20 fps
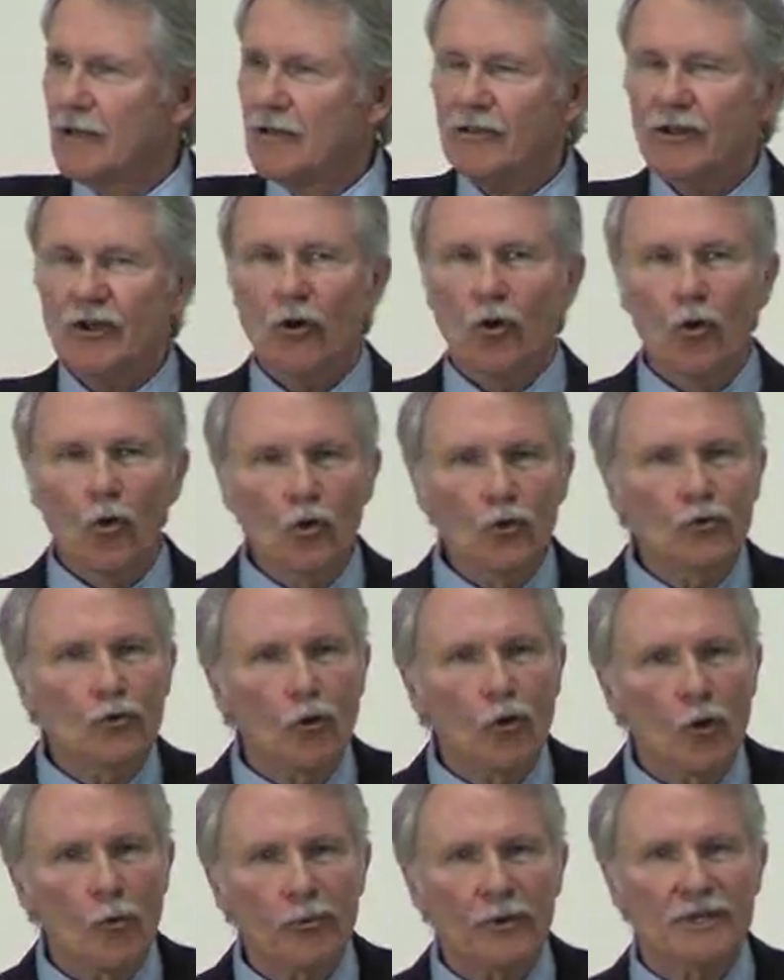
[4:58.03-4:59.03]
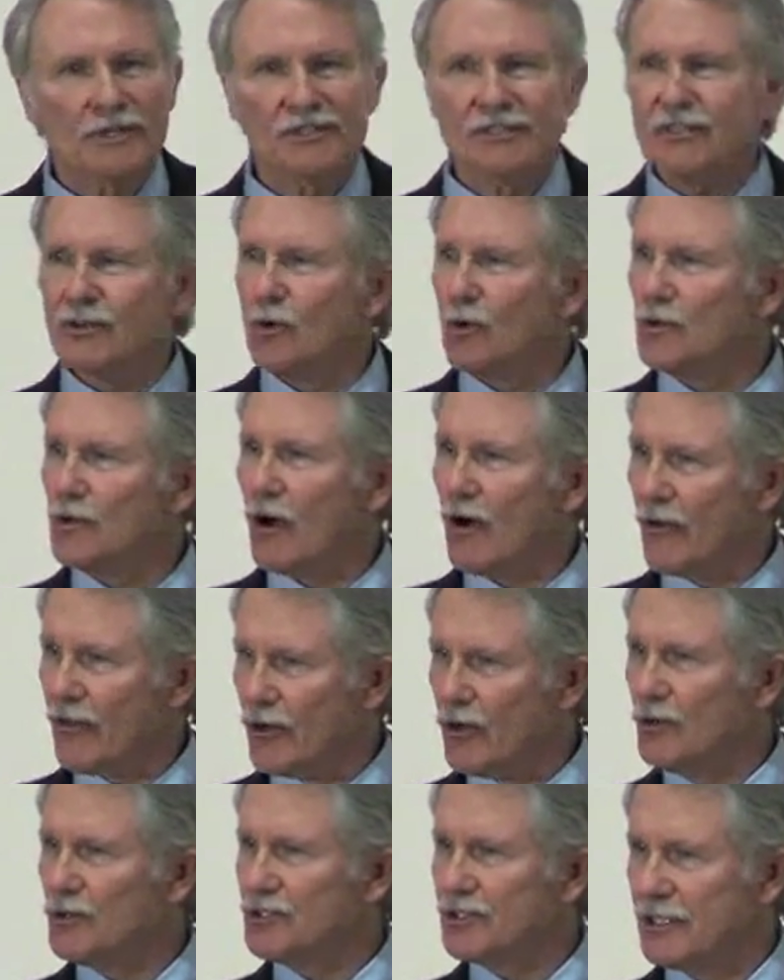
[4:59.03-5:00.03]
The old rope is the old, are
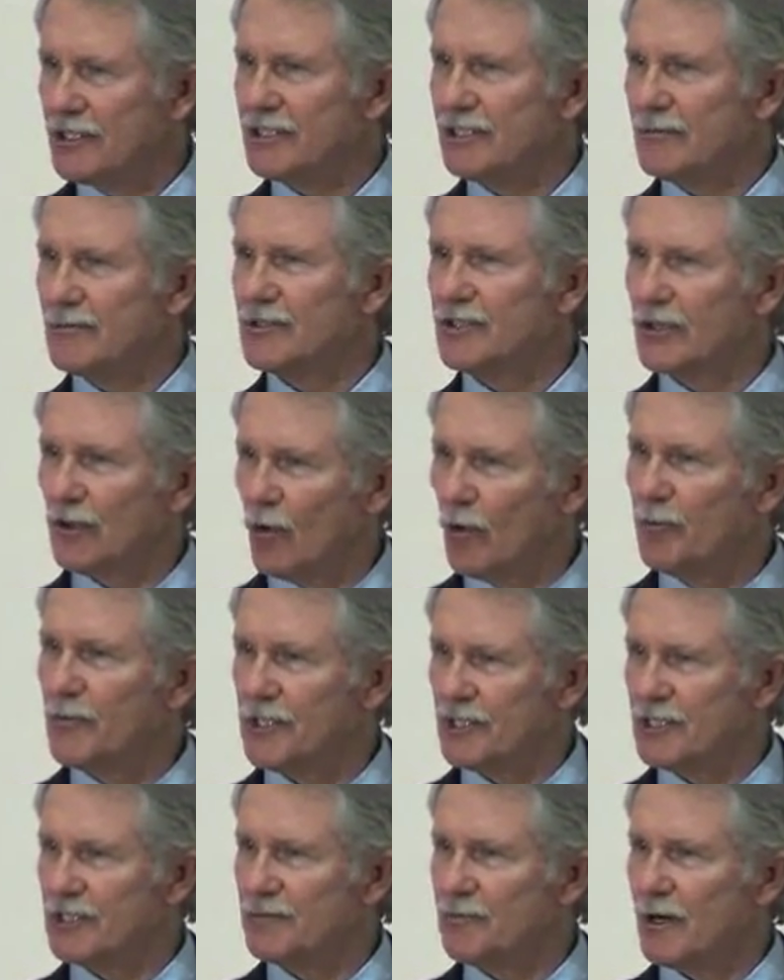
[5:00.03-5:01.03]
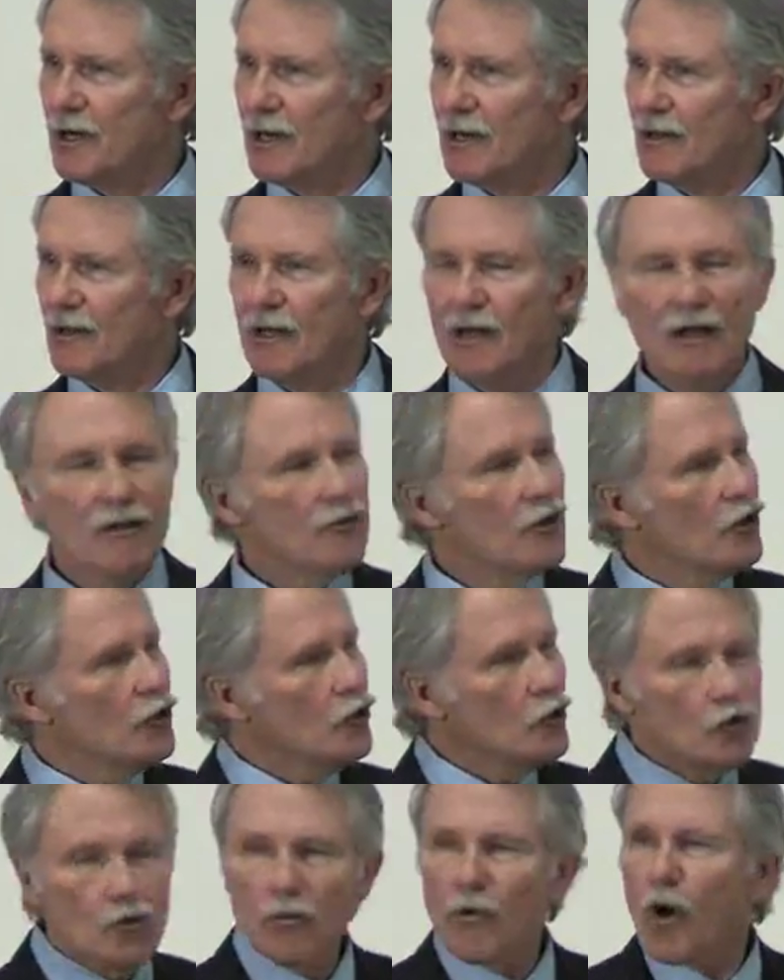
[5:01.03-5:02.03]
the old systems, the old business model. The
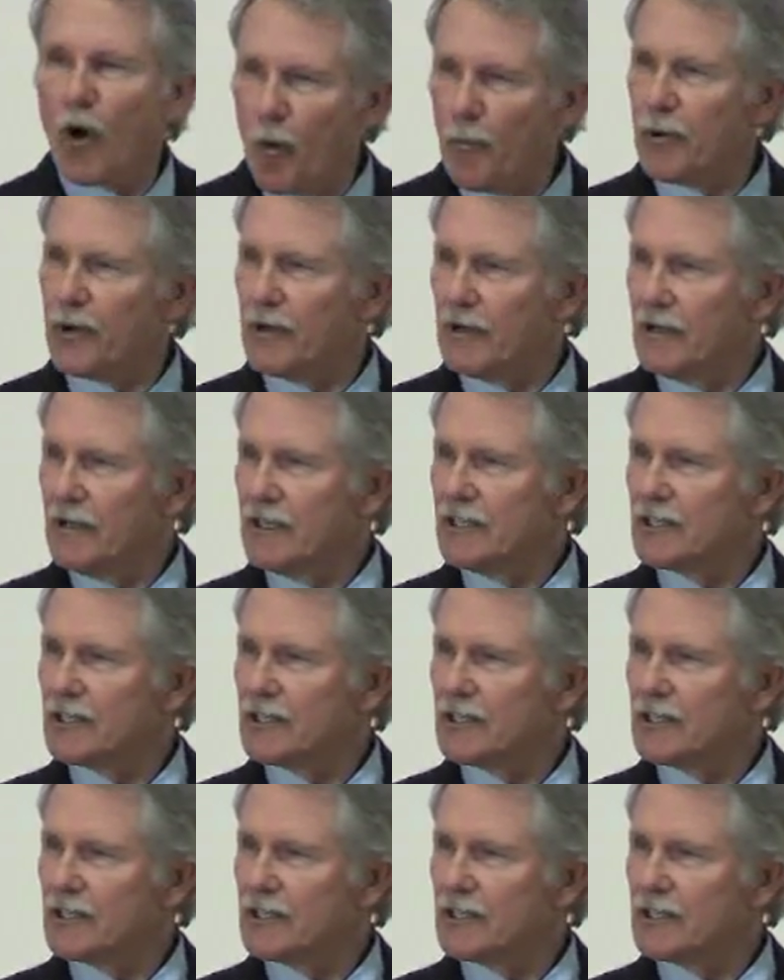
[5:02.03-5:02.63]
new rope